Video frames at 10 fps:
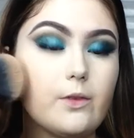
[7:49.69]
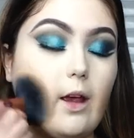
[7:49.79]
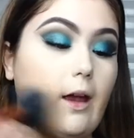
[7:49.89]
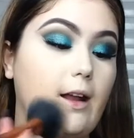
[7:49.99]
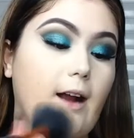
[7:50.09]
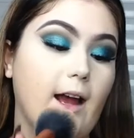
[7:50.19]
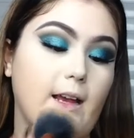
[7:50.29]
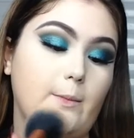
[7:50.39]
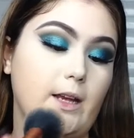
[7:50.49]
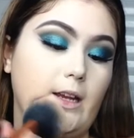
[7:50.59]
And I
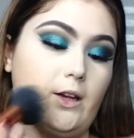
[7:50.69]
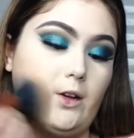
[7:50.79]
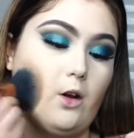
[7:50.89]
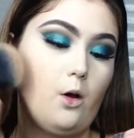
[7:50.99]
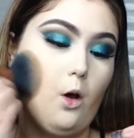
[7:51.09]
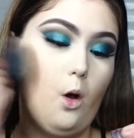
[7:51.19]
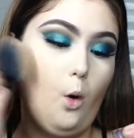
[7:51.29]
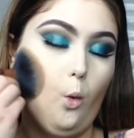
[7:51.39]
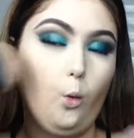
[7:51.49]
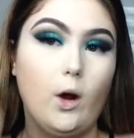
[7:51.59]
am in
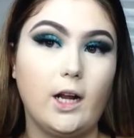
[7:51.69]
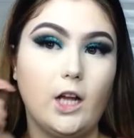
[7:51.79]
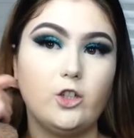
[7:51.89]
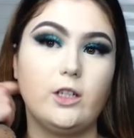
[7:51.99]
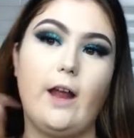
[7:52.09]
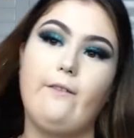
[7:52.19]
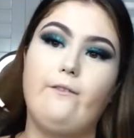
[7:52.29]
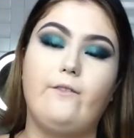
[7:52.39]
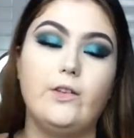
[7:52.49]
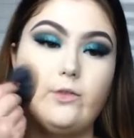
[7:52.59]

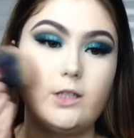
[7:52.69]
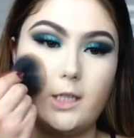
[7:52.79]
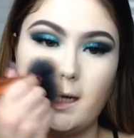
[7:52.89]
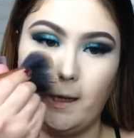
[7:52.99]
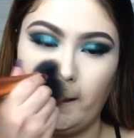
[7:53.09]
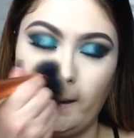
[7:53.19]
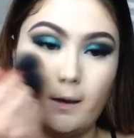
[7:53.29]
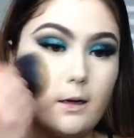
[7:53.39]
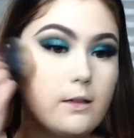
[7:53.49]
115.